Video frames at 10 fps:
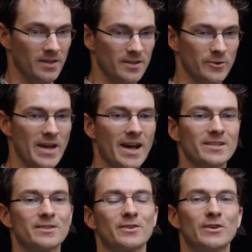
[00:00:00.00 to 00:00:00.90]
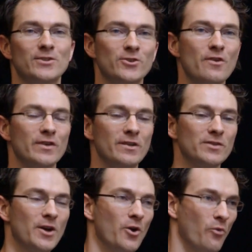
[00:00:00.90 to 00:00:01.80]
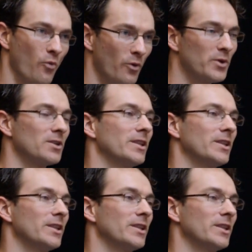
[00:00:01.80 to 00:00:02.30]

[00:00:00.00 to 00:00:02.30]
So he asks the conservatives, what would a